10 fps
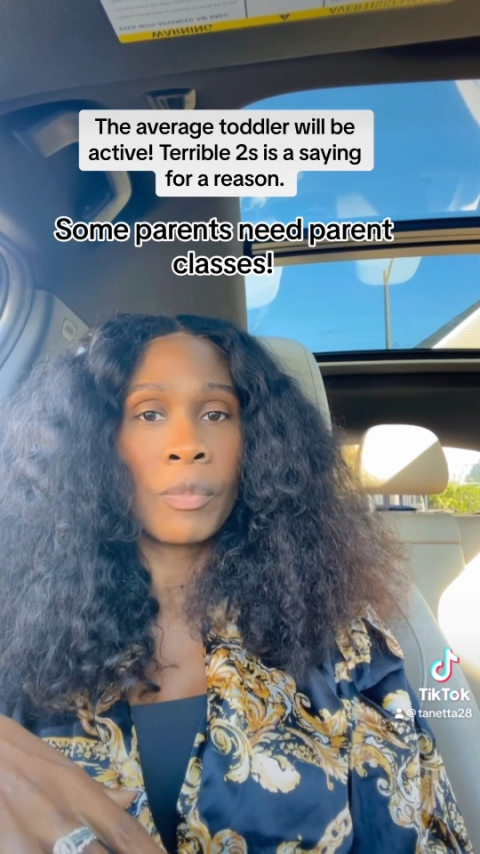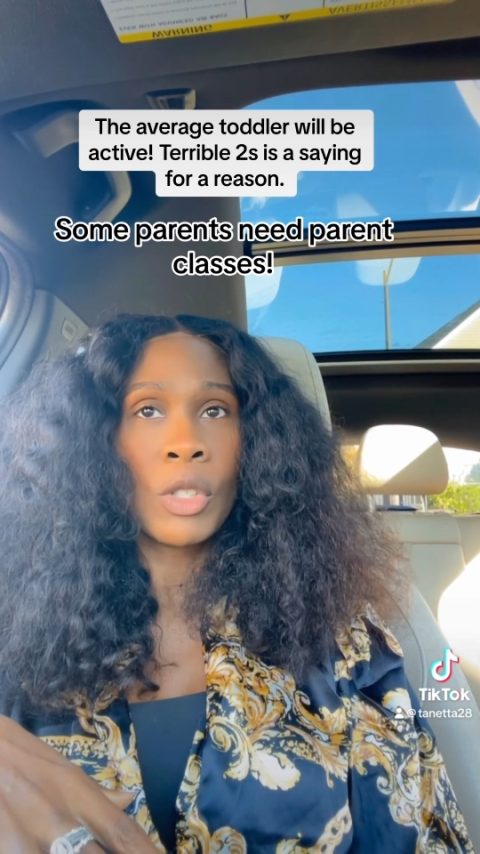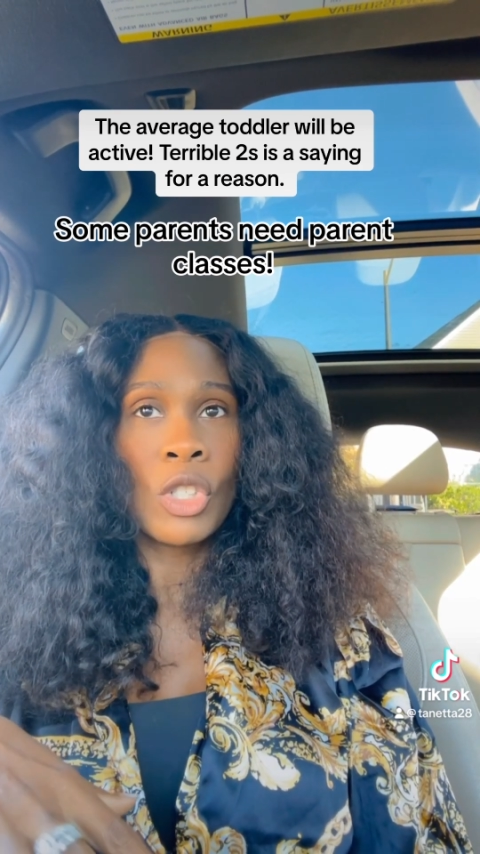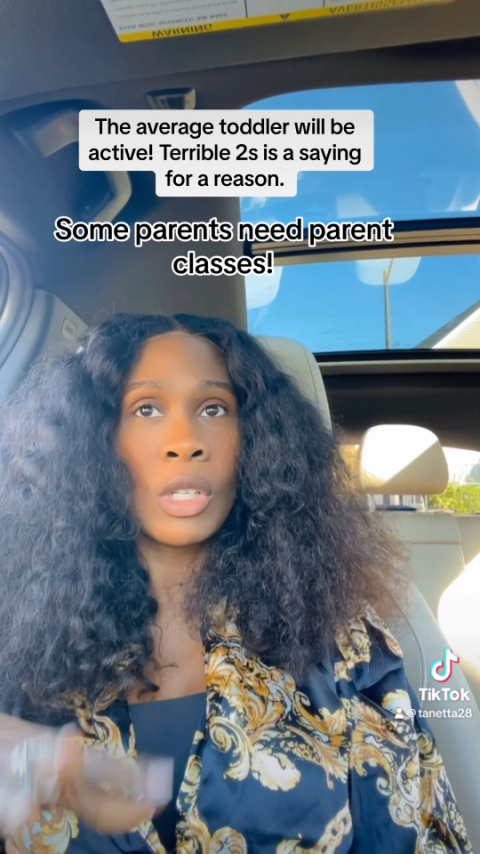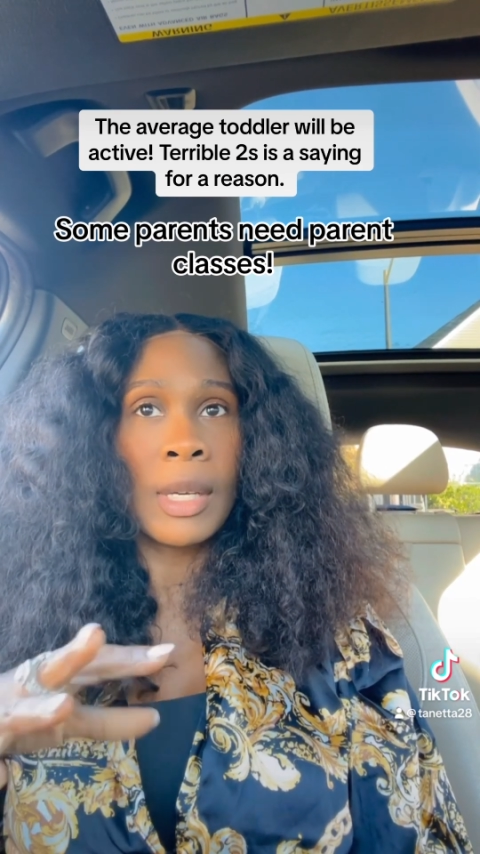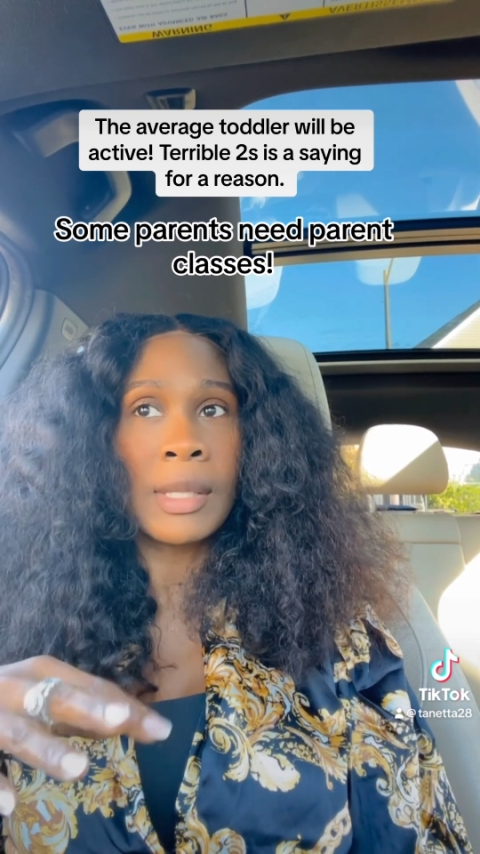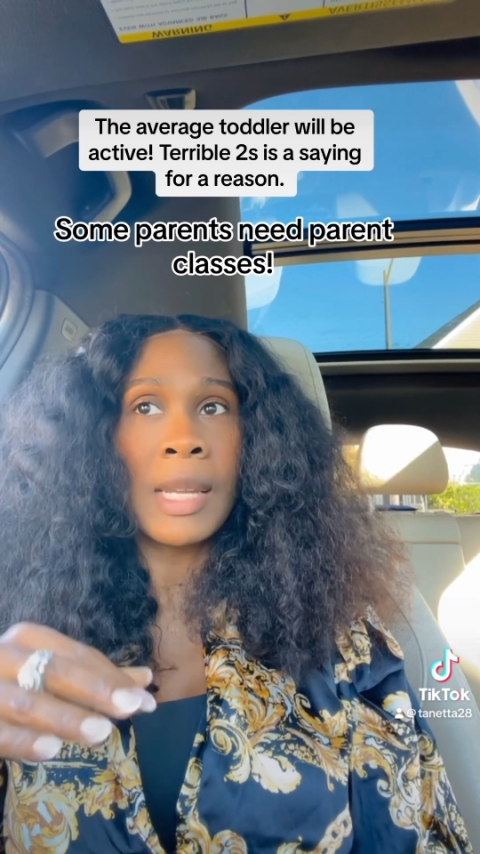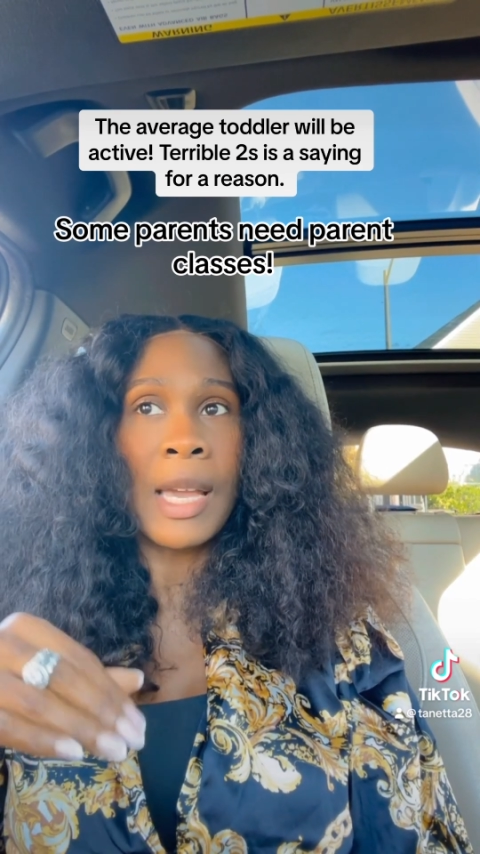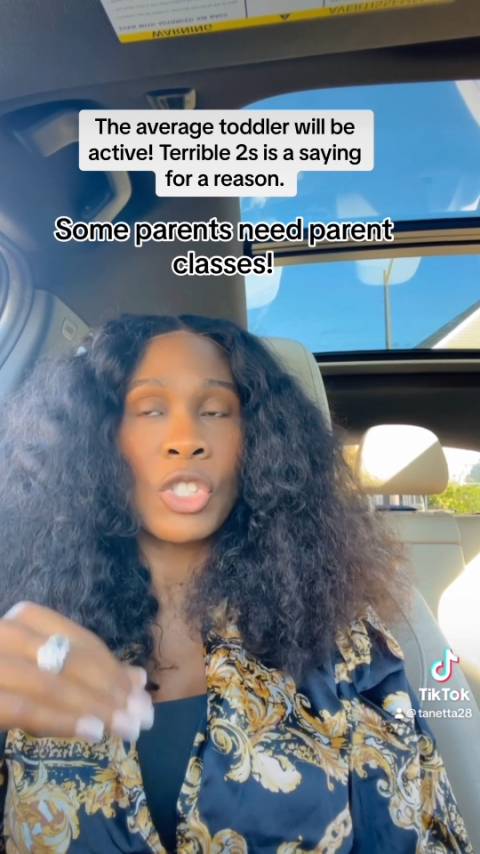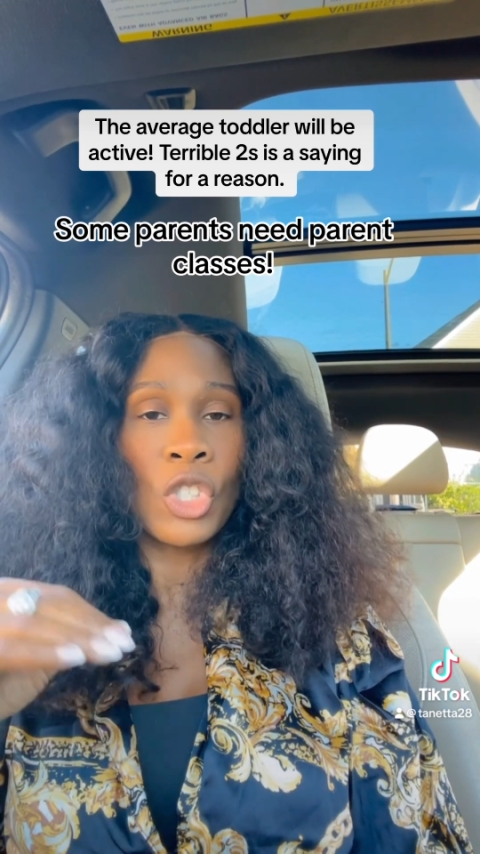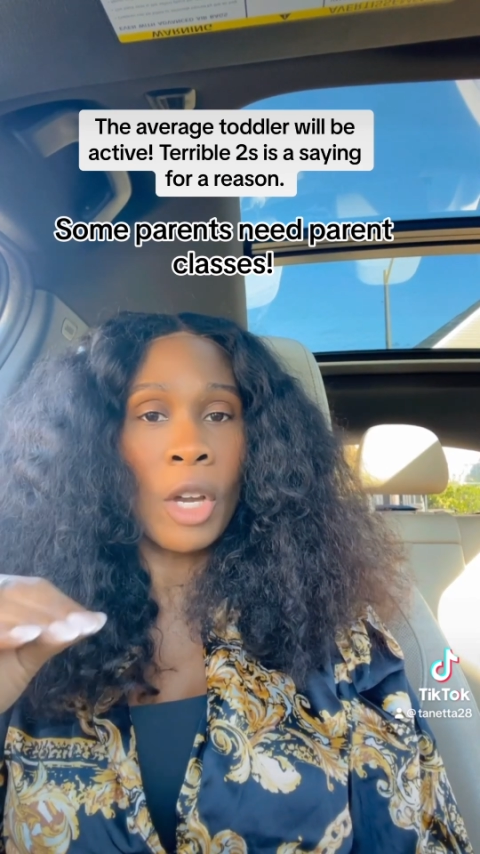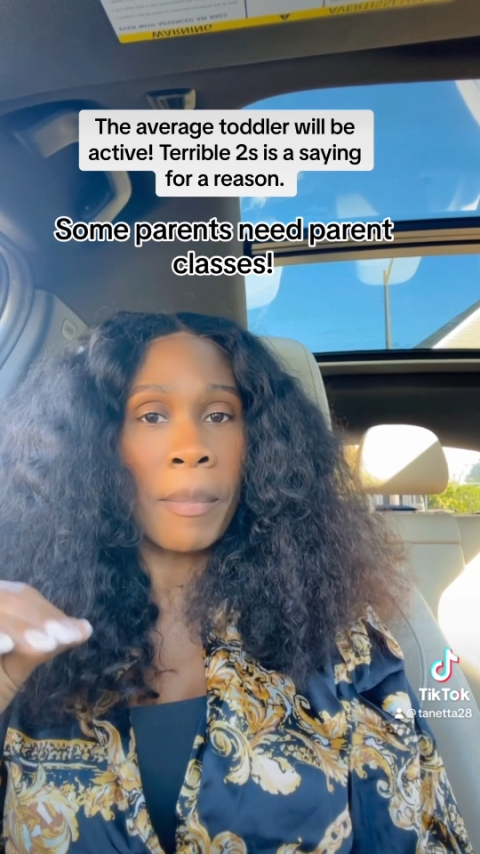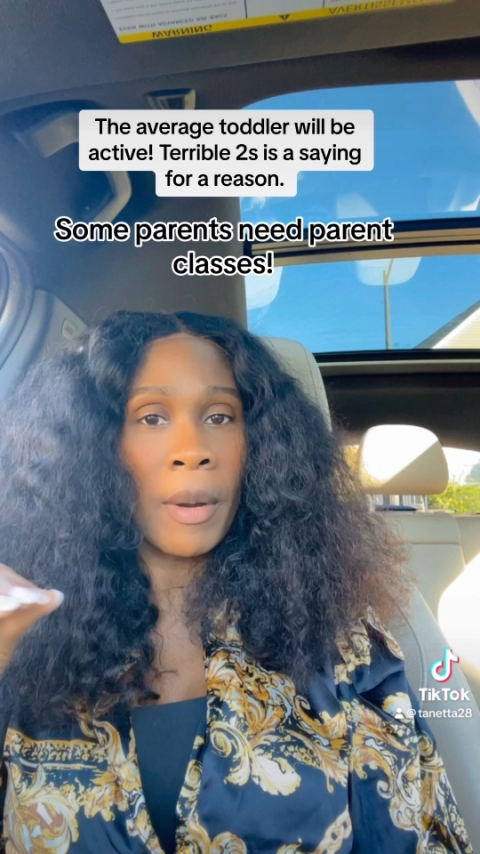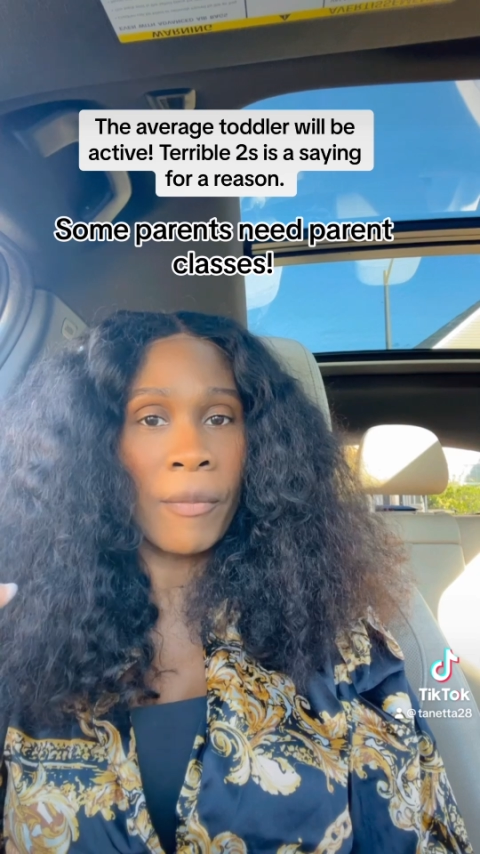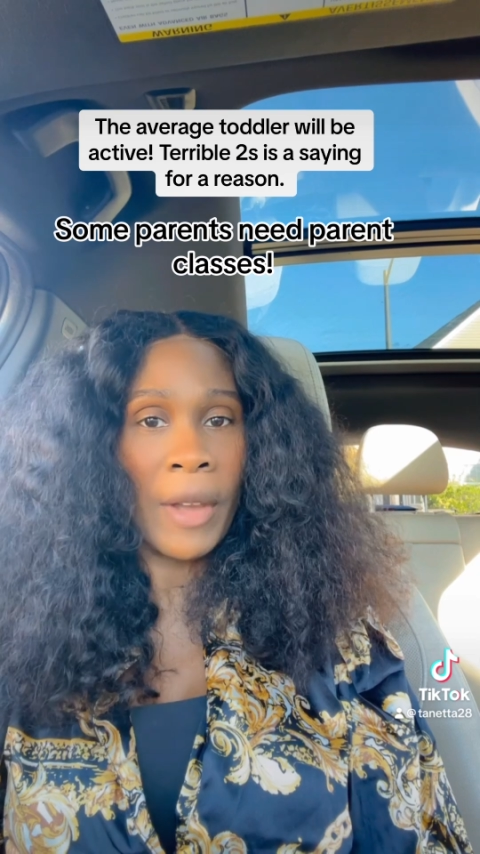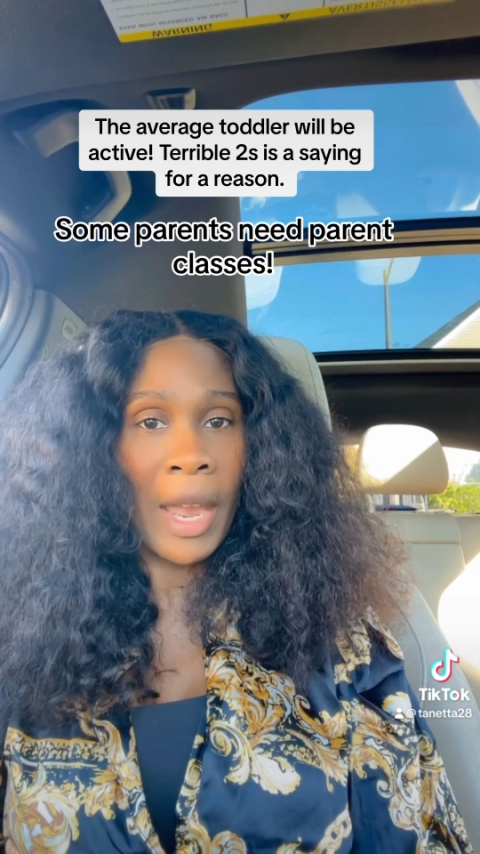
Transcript: She does not jump up for